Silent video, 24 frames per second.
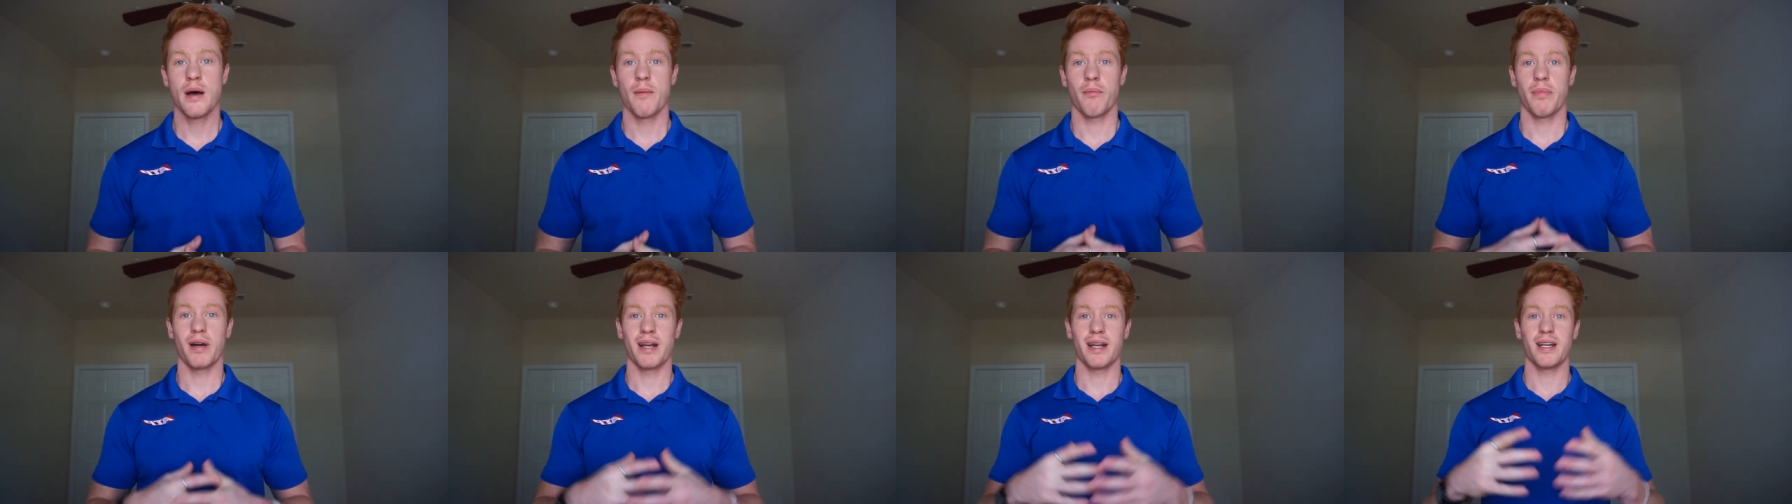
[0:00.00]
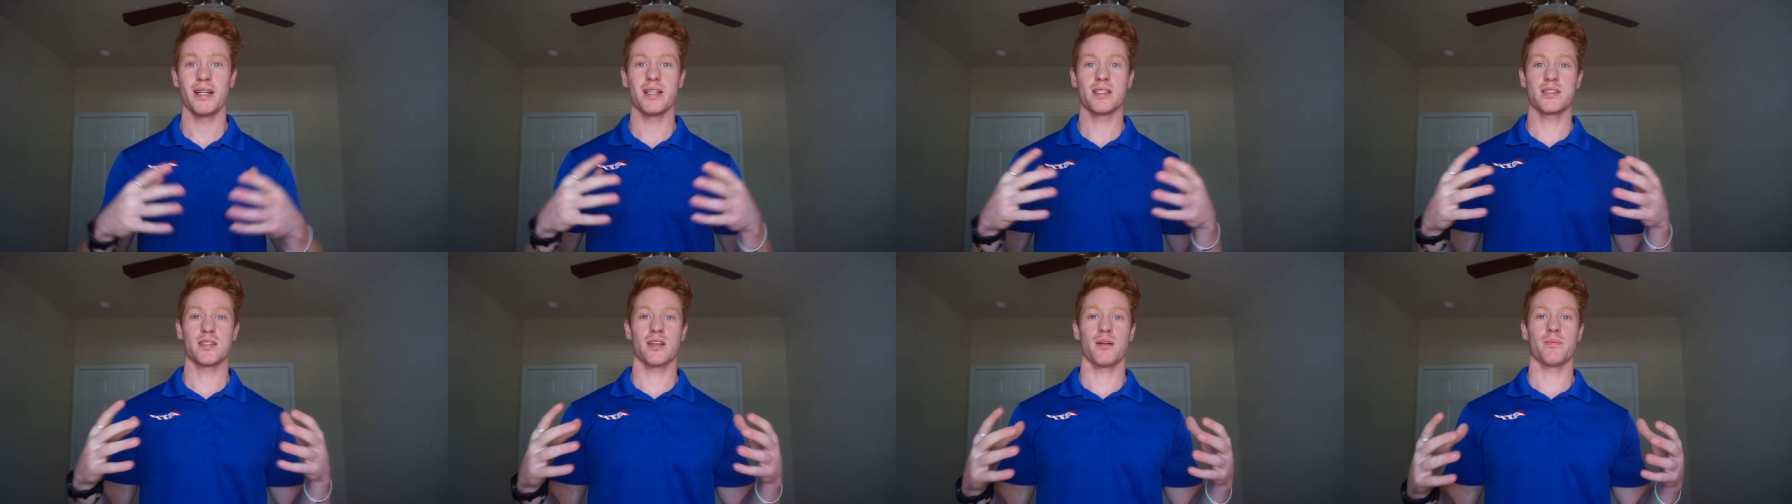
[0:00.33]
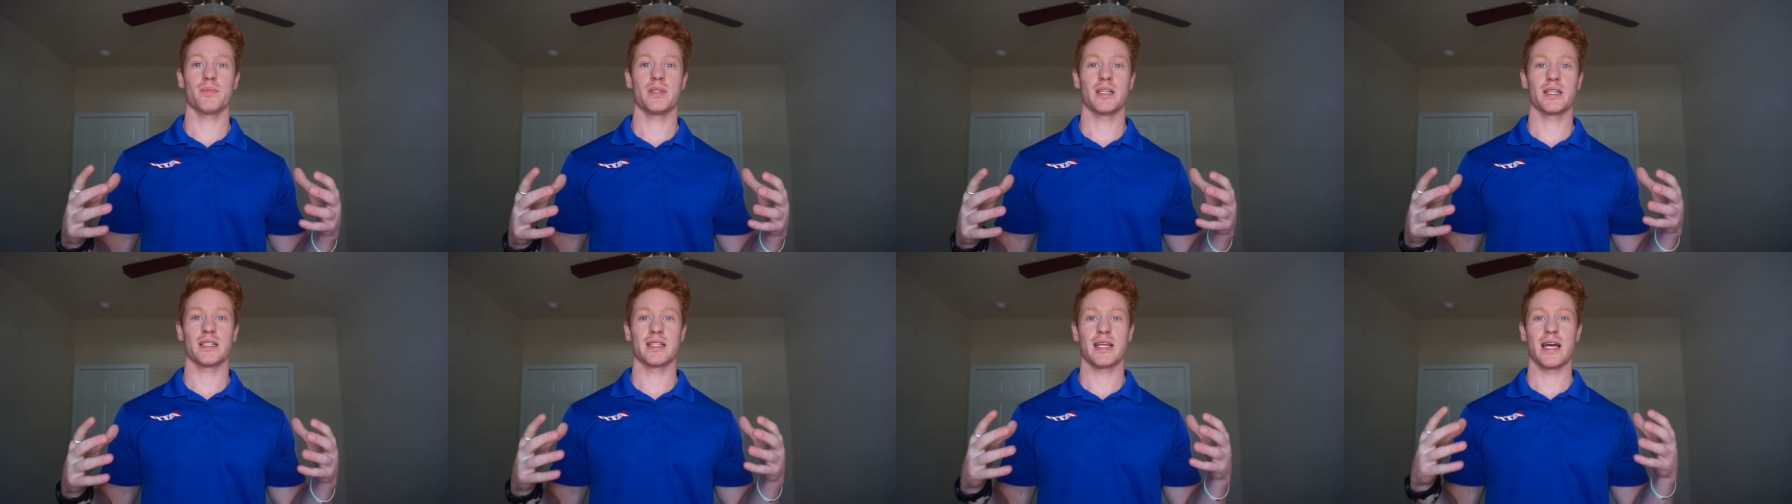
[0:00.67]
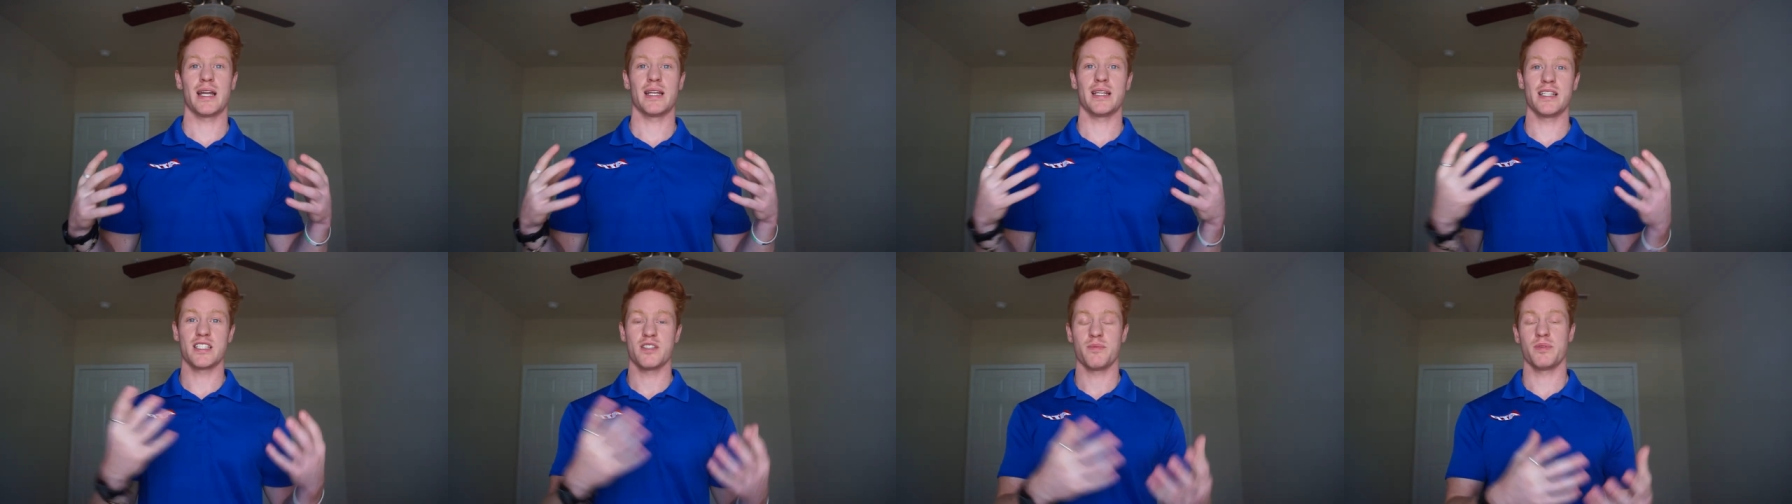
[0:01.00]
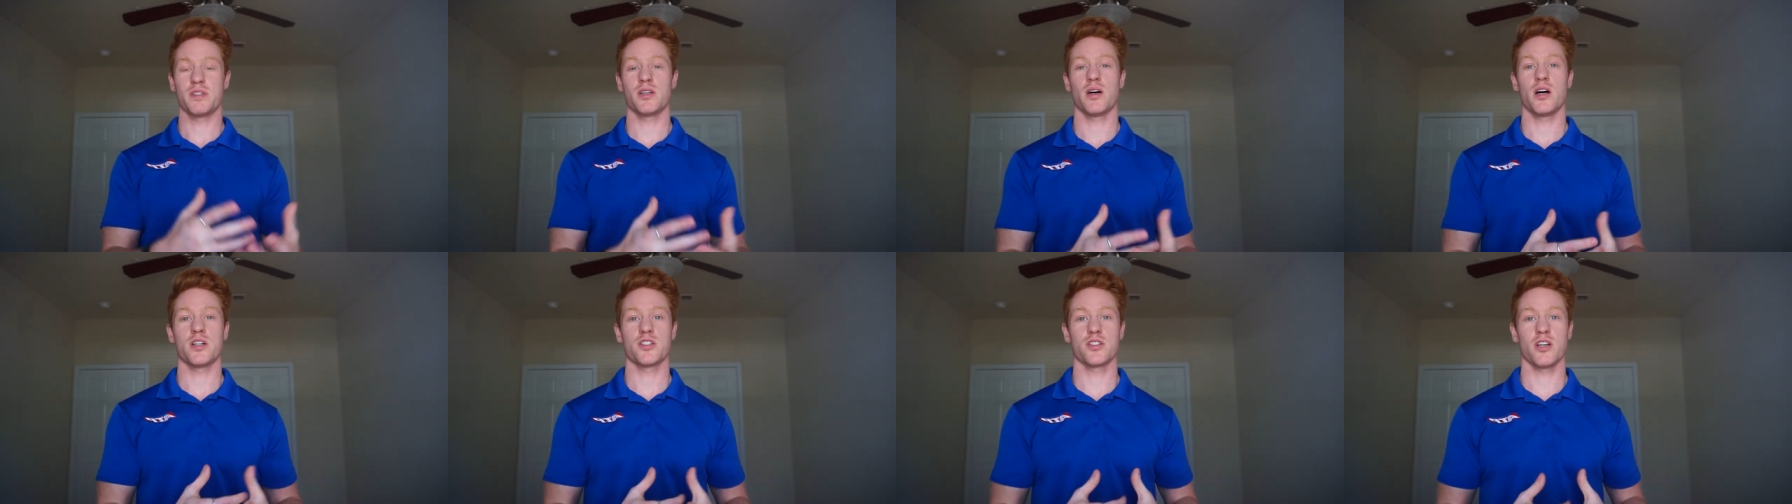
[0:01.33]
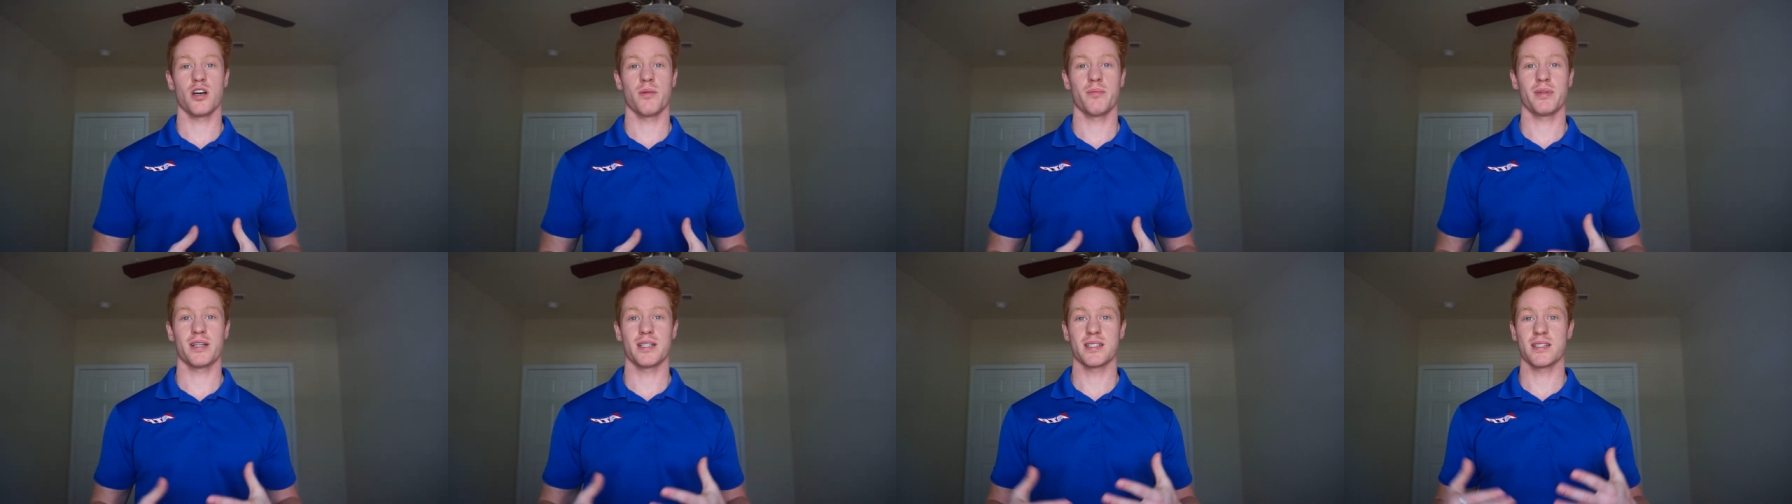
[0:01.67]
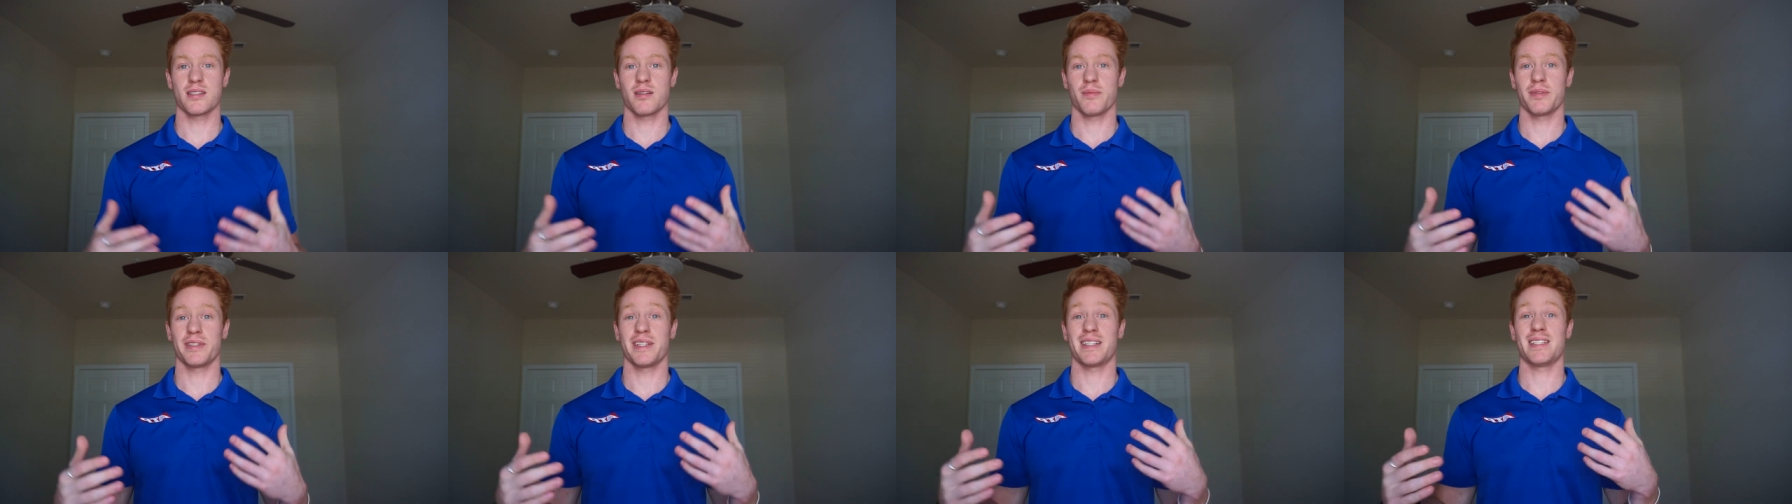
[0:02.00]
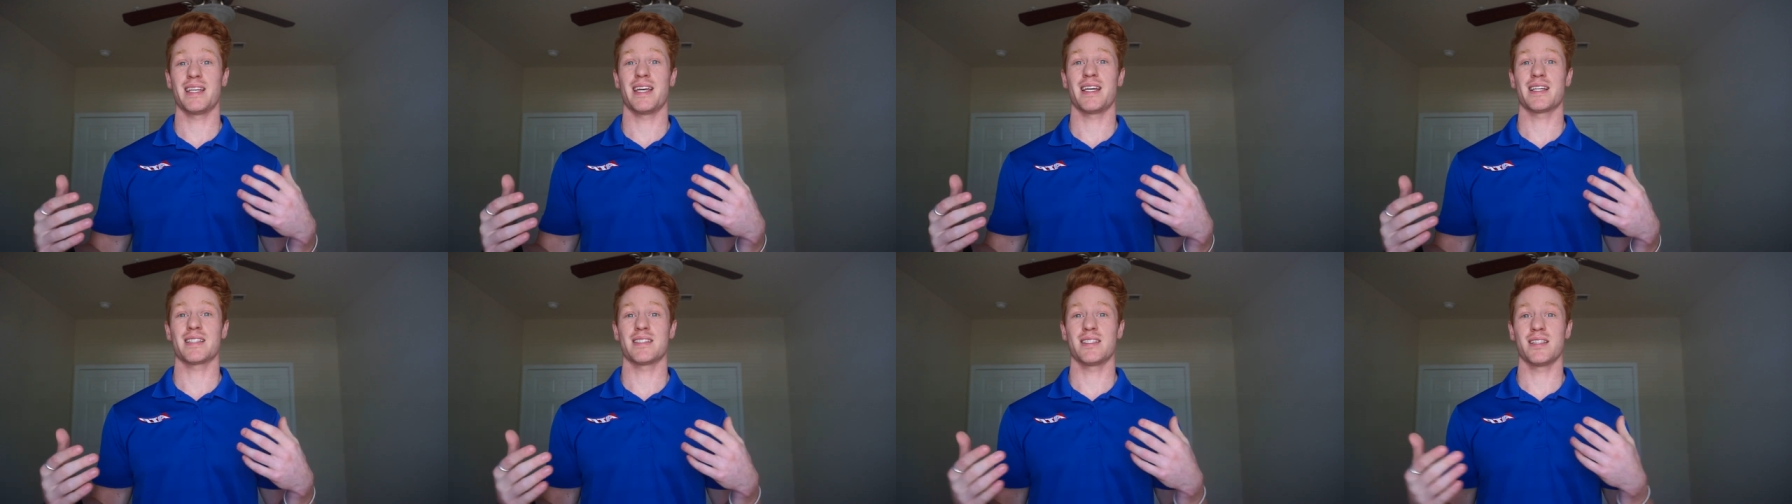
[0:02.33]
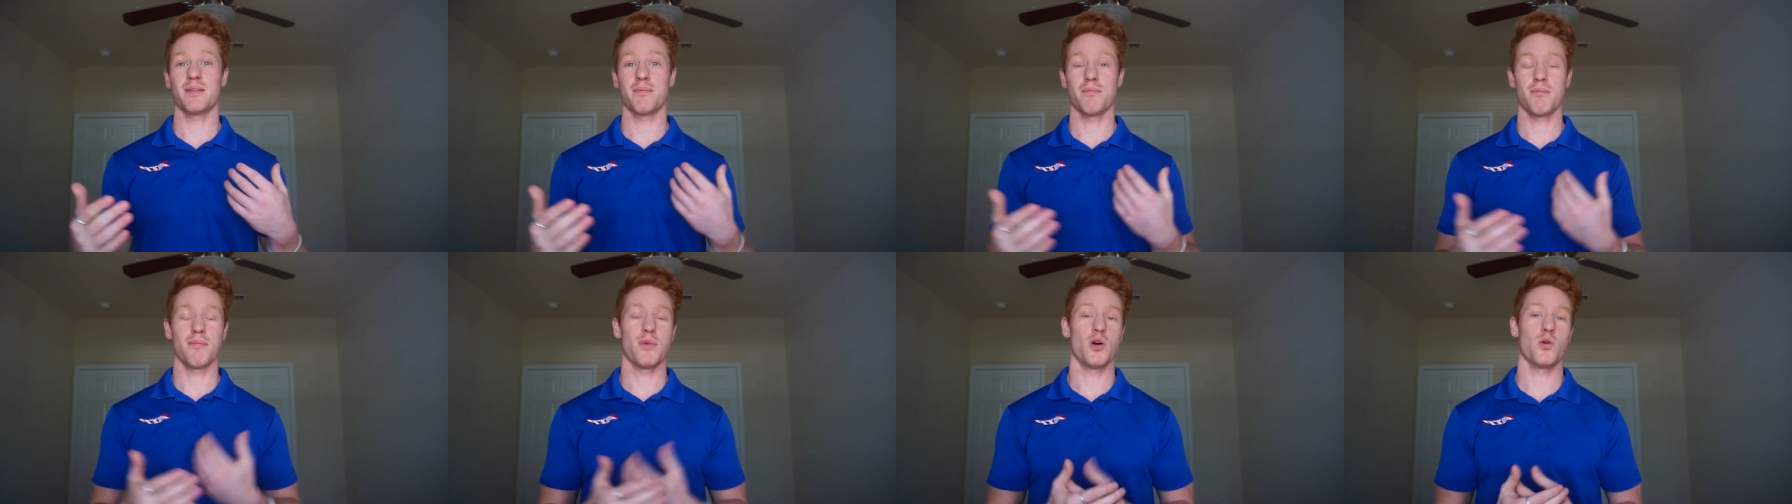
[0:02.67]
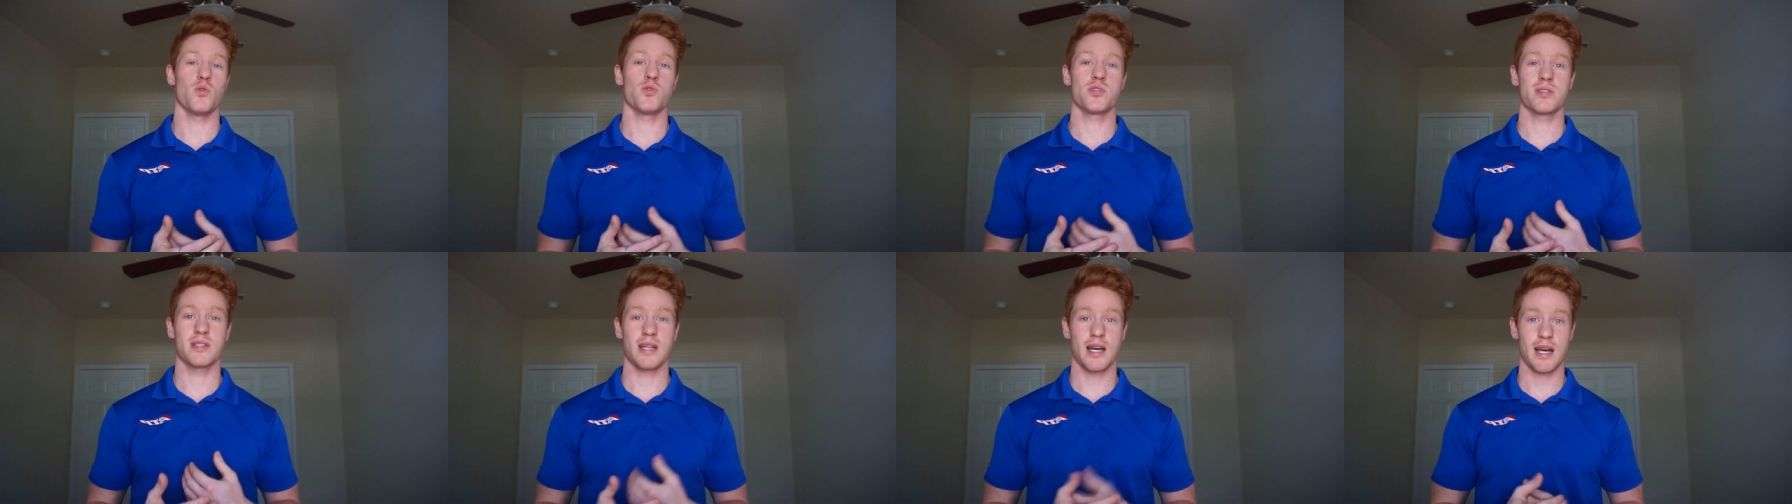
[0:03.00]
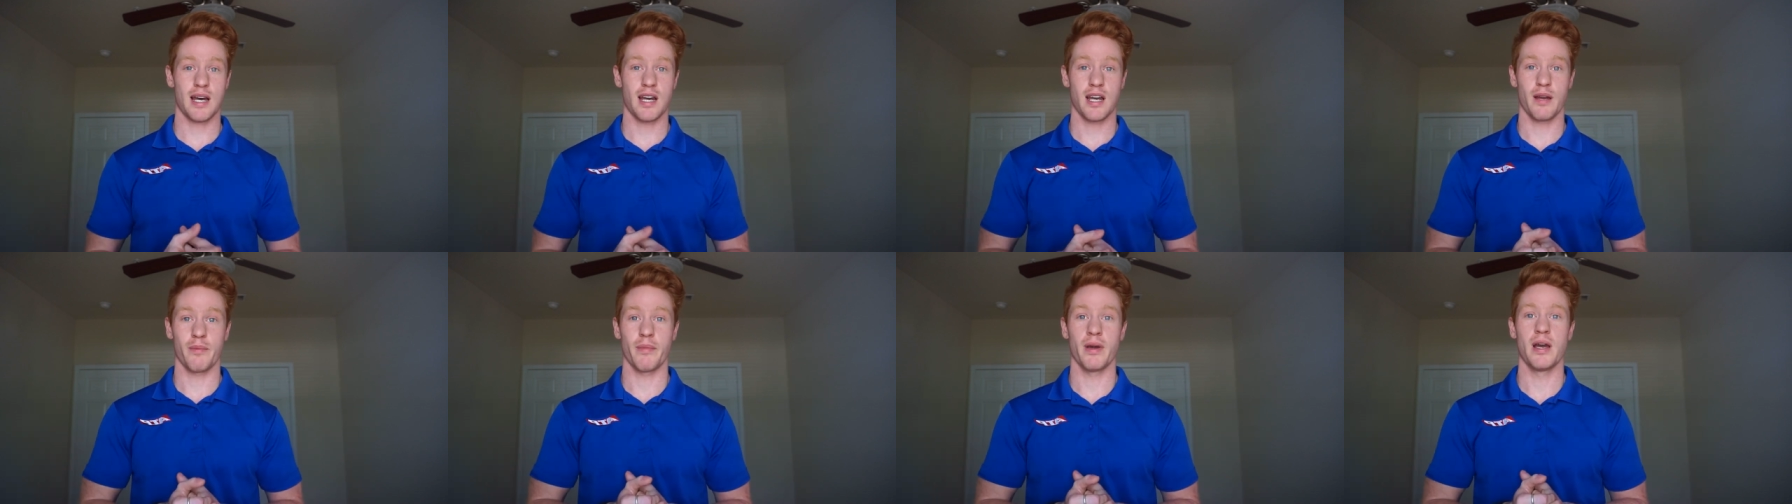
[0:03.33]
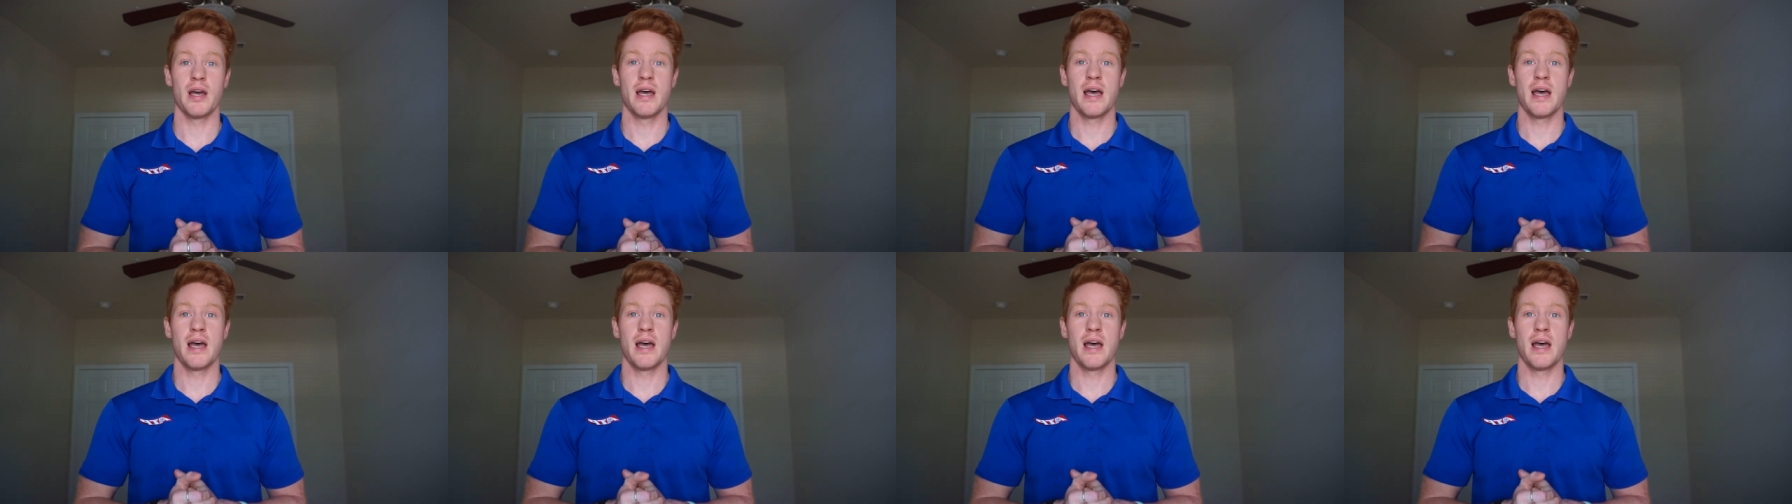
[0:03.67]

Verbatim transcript: but it is something that needs to be touched on because it's something that takes the most time